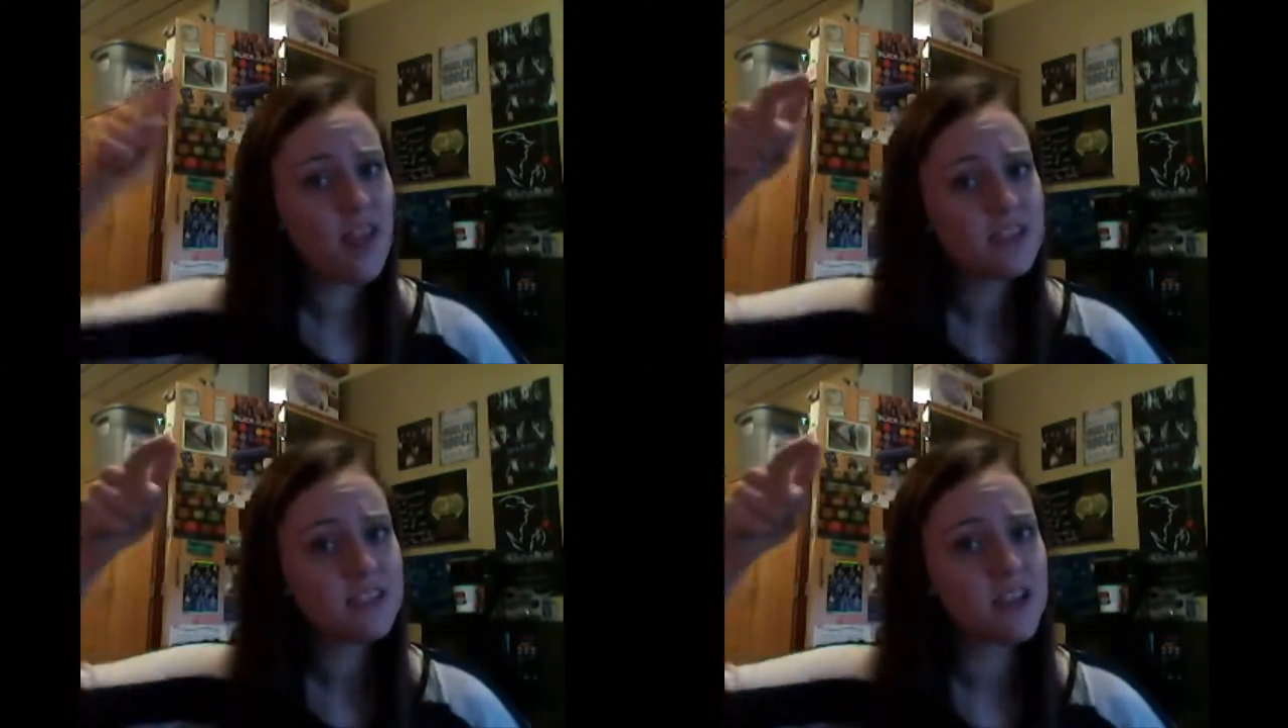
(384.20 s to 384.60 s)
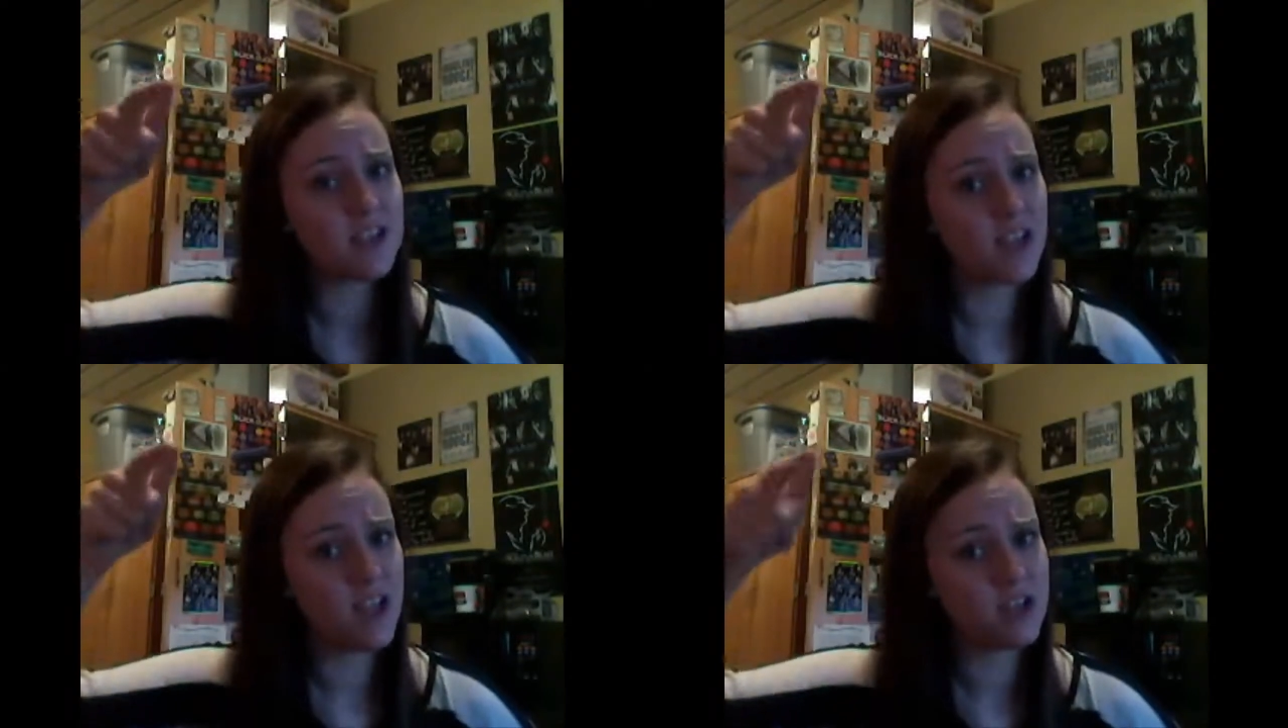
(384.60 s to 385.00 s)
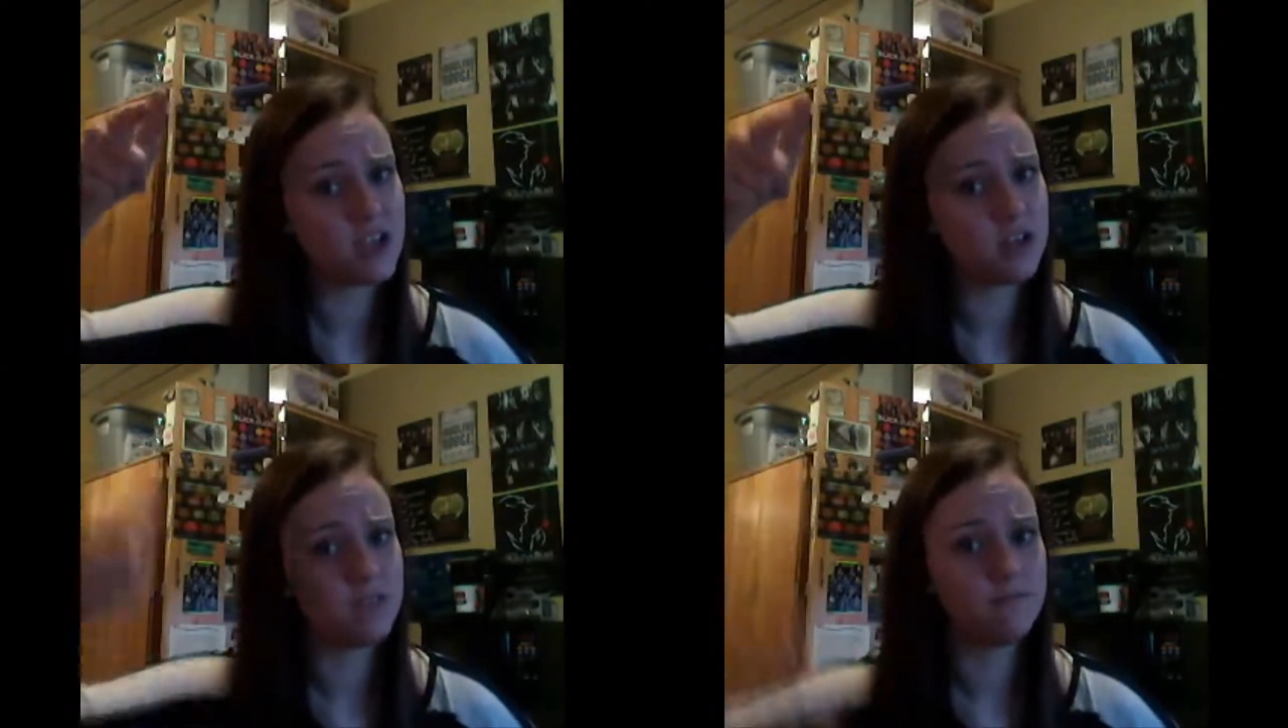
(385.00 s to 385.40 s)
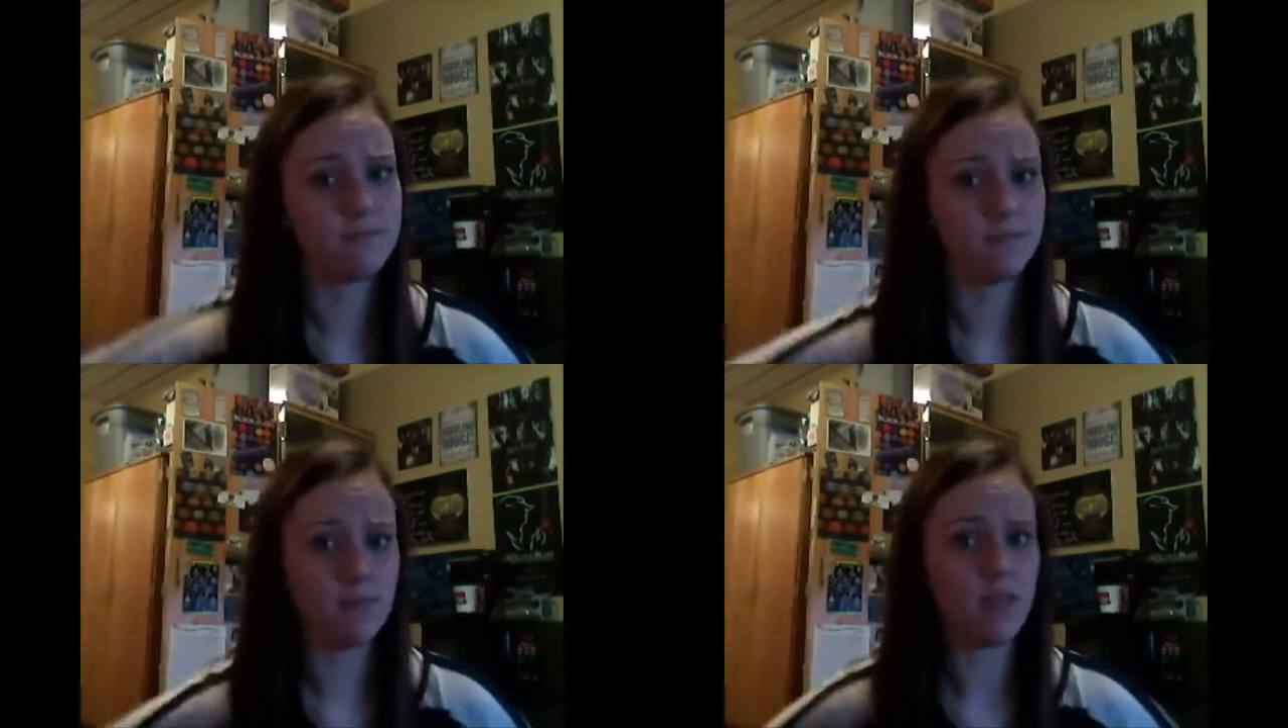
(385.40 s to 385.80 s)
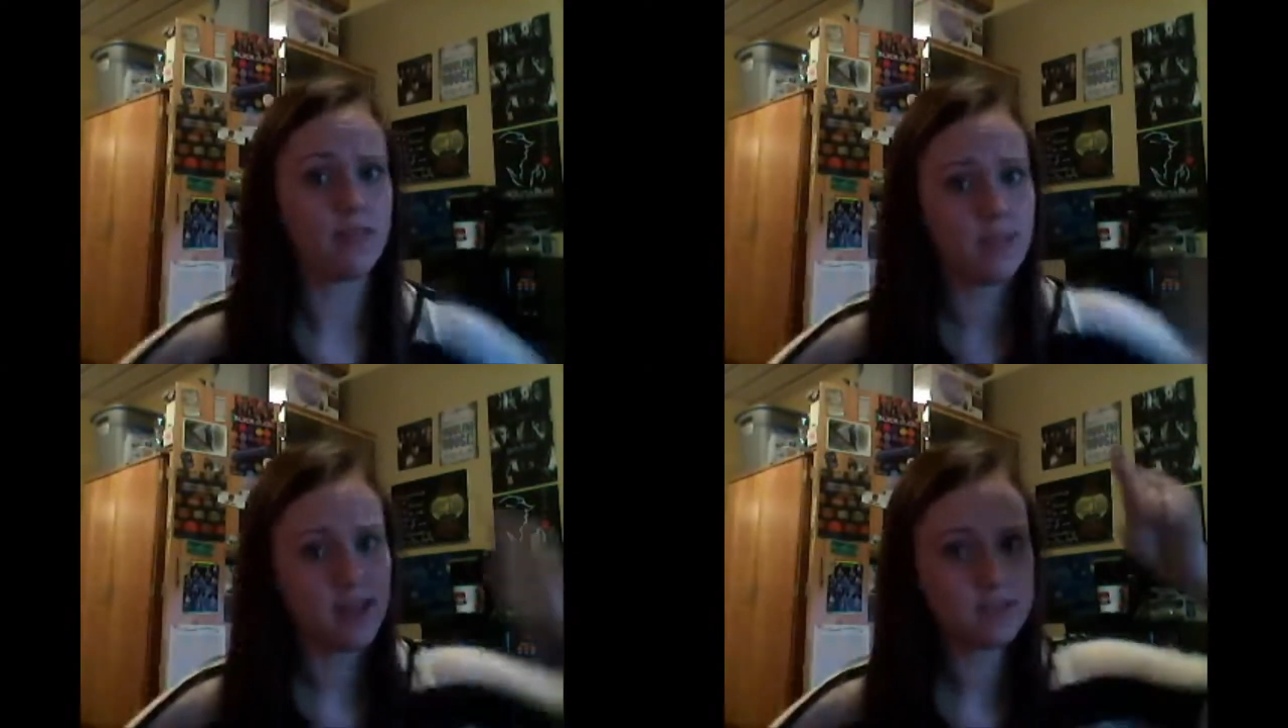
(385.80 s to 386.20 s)
dedication.
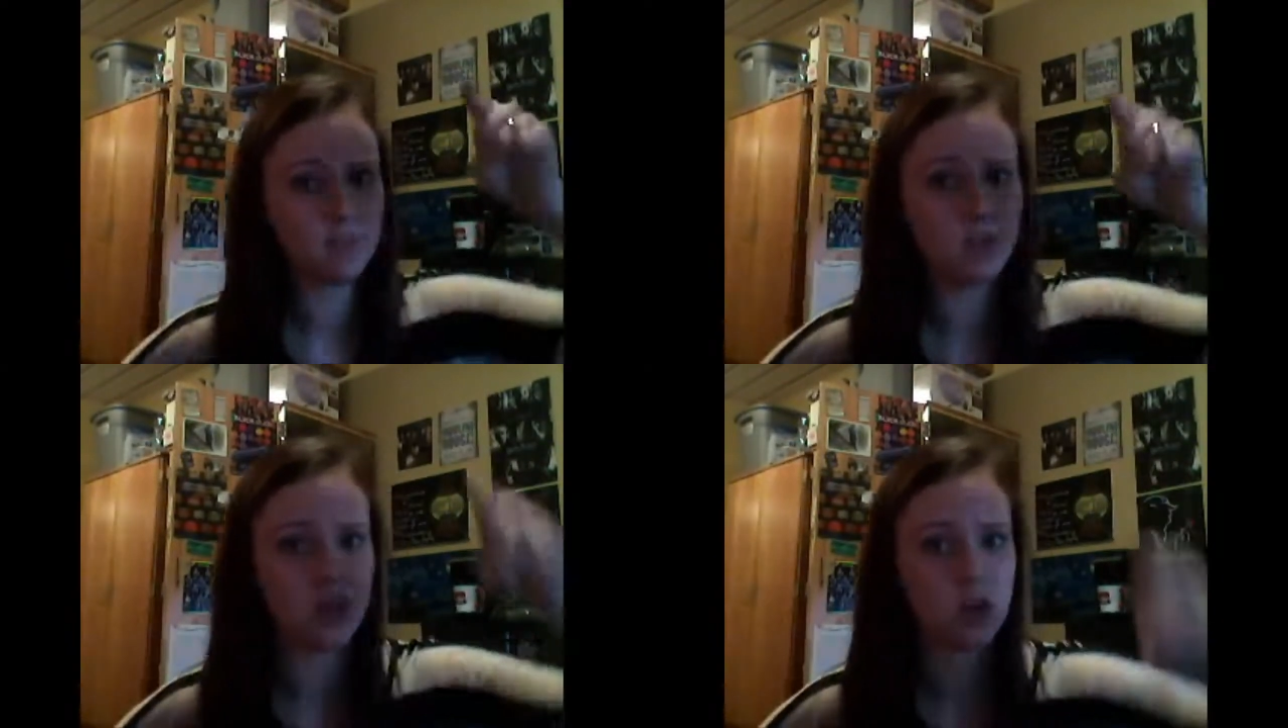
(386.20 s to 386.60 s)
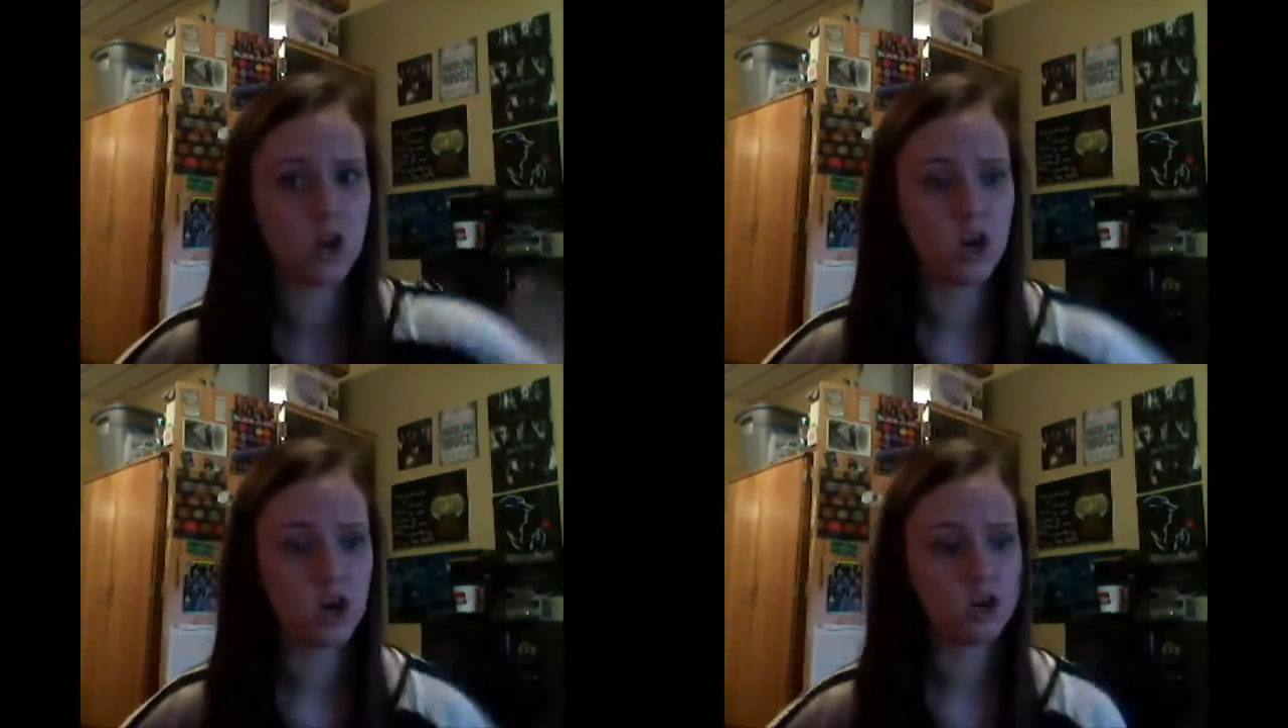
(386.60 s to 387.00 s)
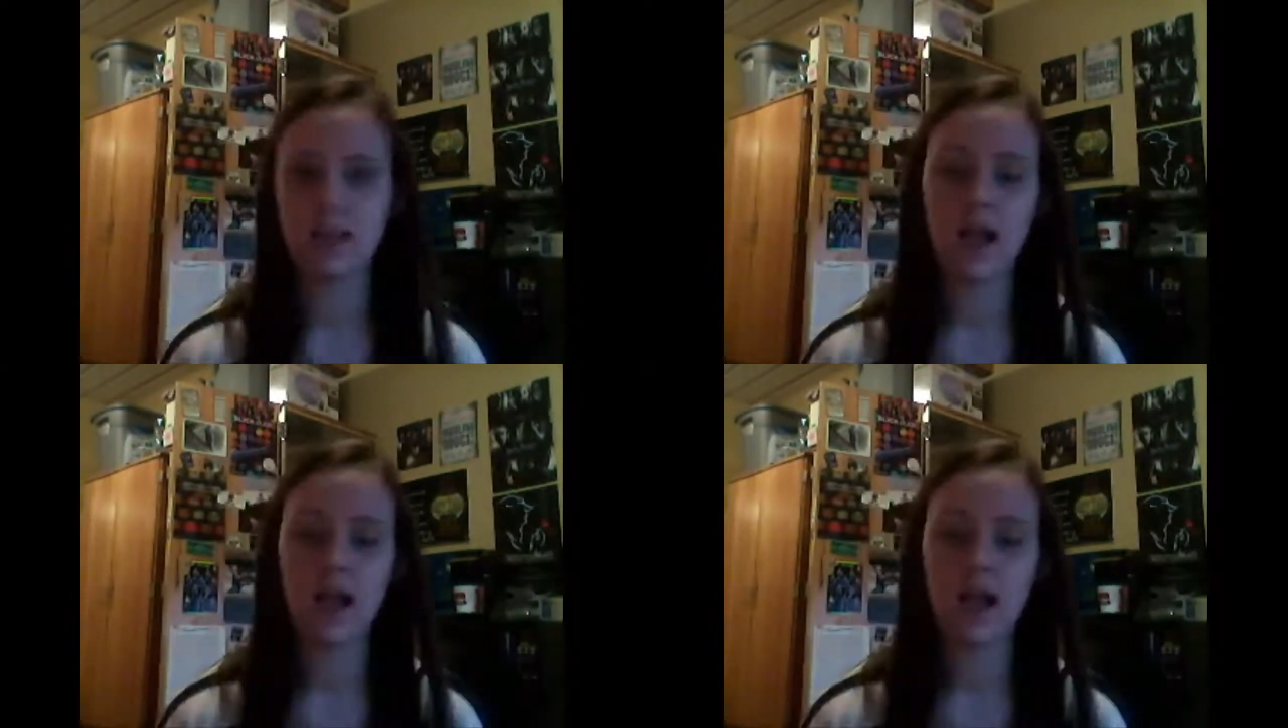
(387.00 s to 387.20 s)
That's being a nerd.